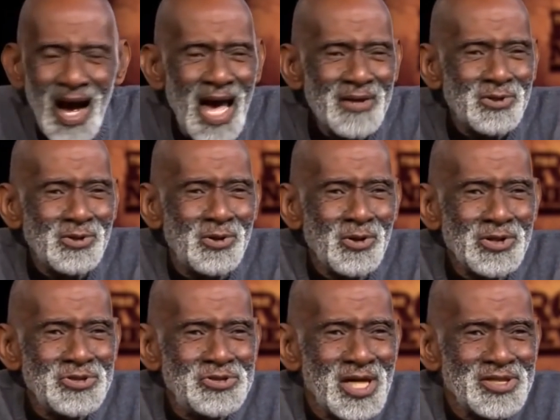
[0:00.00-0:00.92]
I could go
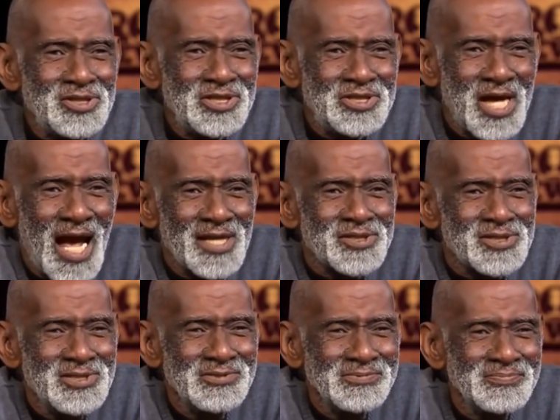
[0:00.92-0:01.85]
to Jesse
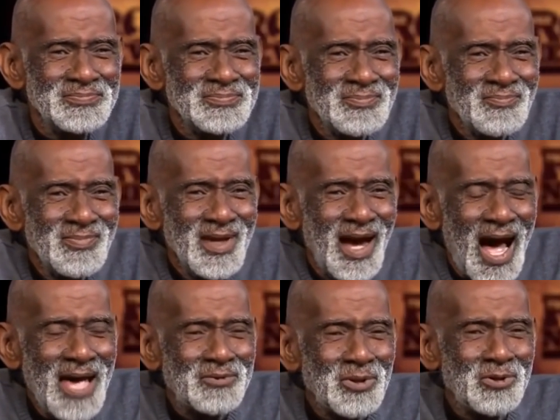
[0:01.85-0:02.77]
Jackson.
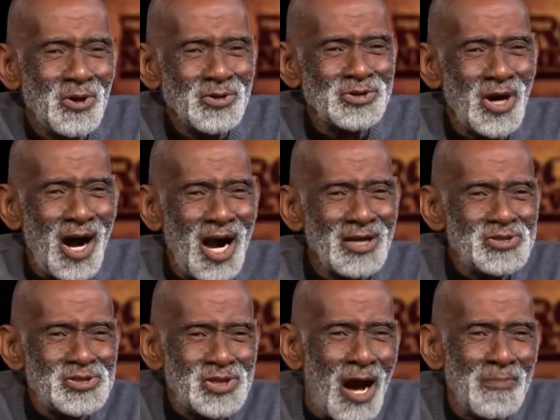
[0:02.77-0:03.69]
I could go to Al
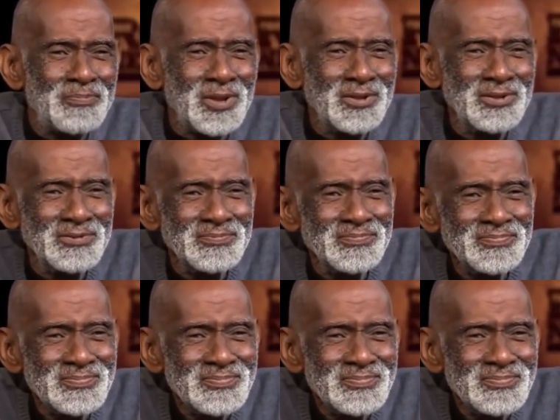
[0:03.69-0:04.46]
Sharpton.